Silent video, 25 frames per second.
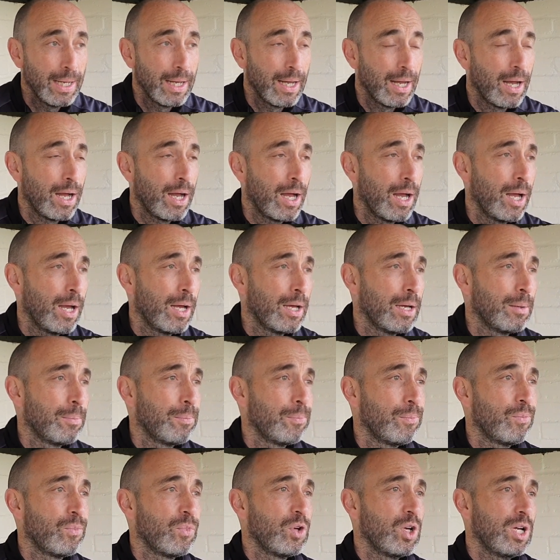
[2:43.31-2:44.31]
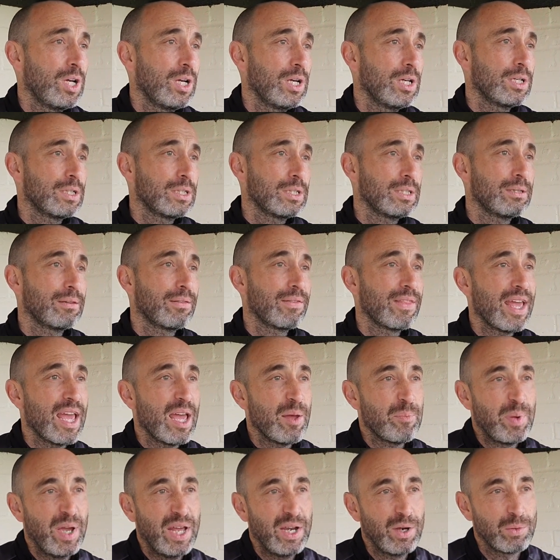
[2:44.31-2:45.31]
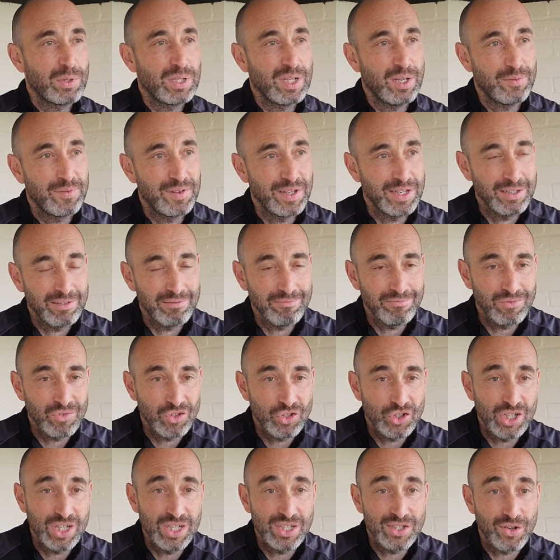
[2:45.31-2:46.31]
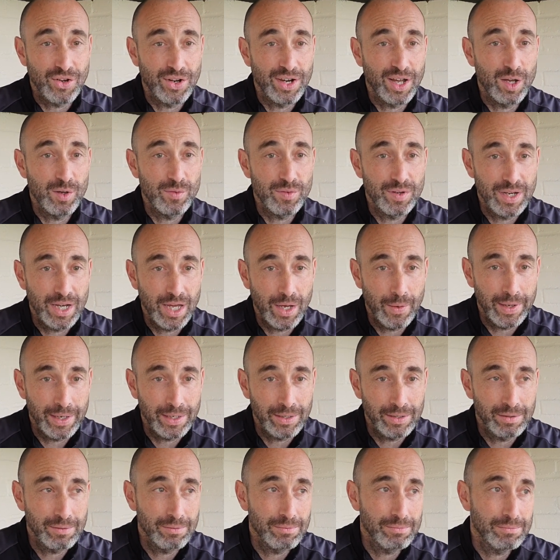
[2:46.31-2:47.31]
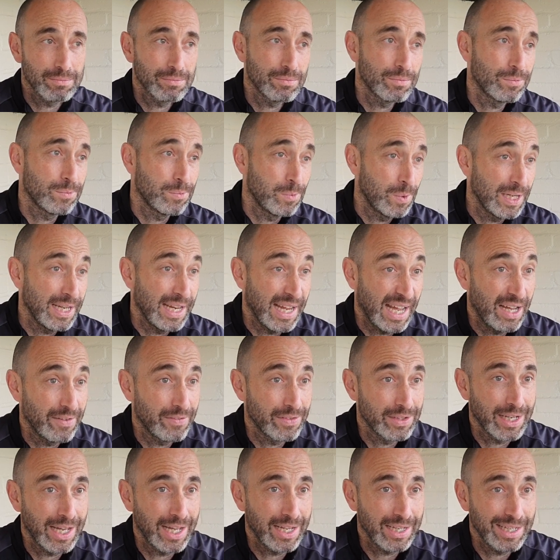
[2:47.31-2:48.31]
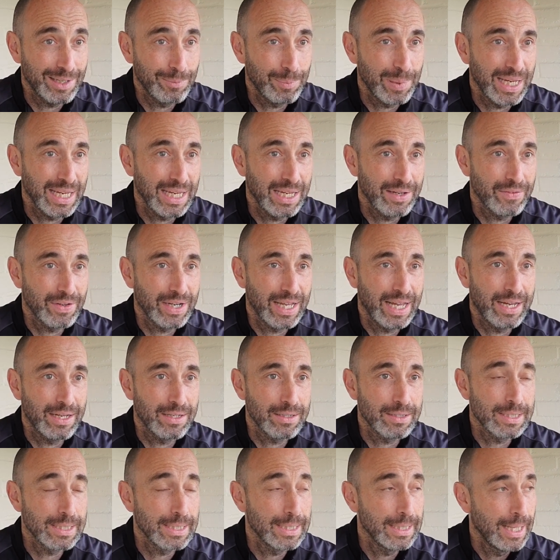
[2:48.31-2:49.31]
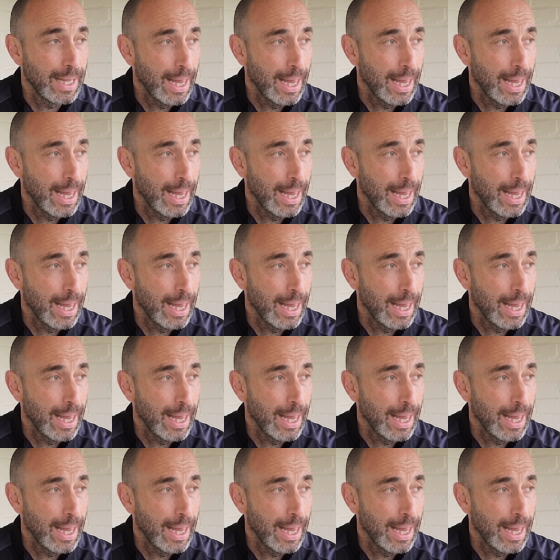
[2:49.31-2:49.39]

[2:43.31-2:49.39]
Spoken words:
Their penalty, I think she's gone over knowing that we haven't been given ours.